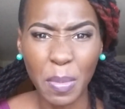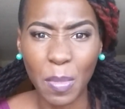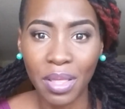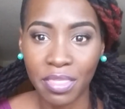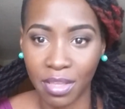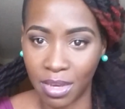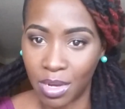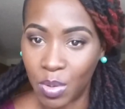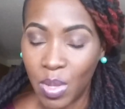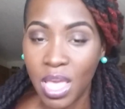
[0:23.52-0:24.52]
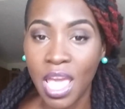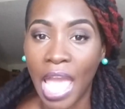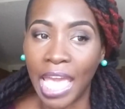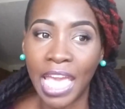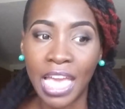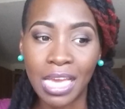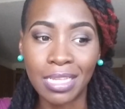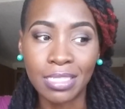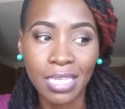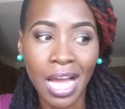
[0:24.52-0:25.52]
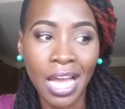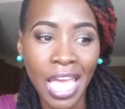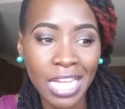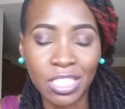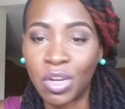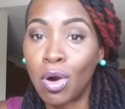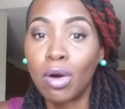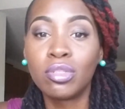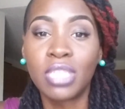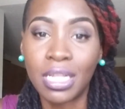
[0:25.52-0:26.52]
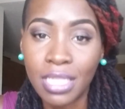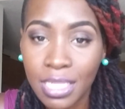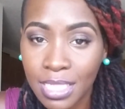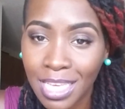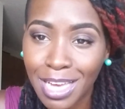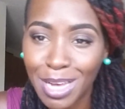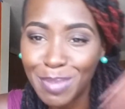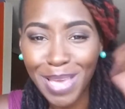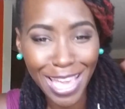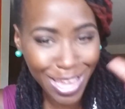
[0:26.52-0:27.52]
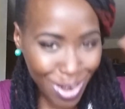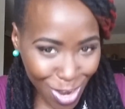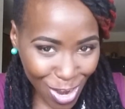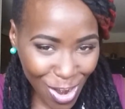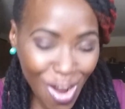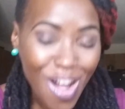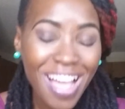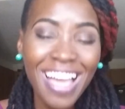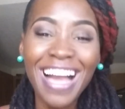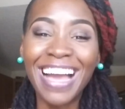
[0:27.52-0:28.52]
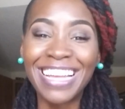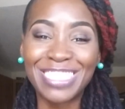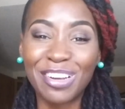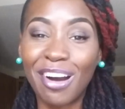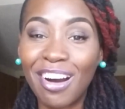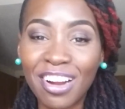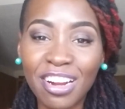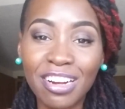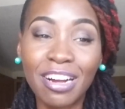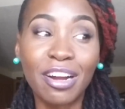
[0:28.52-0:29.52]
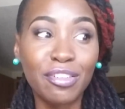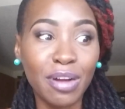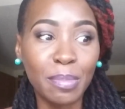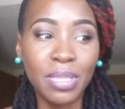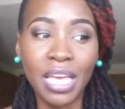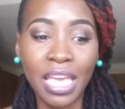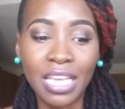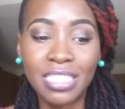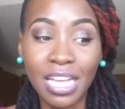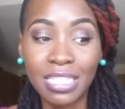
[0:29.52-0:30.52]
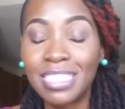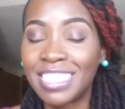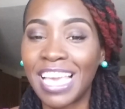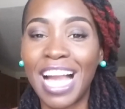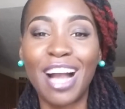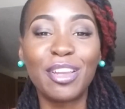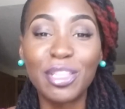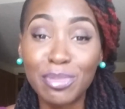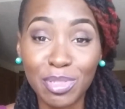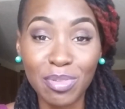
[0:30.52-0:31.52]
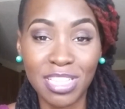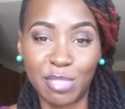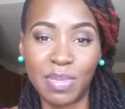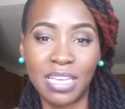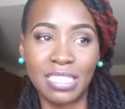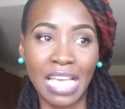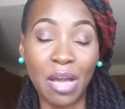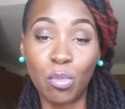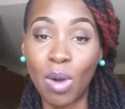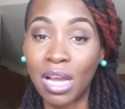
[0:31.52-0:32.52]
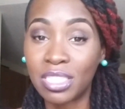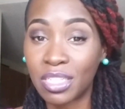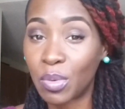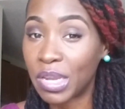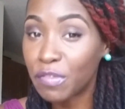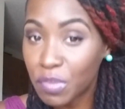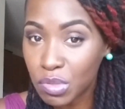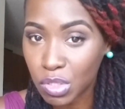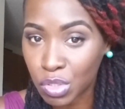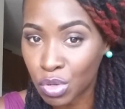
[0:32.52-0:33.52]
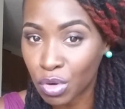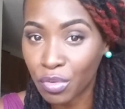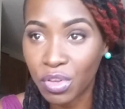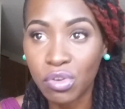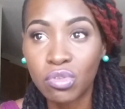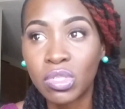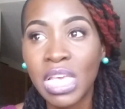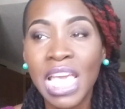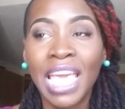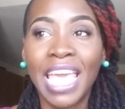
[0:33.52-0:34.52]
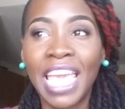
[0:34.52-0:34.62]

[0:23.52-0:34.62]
over a month ago, and I had to call Jalicia up. Hey girl, I had to call her up like, Jalicia, how do you do this? Because I watched quite a few tutorials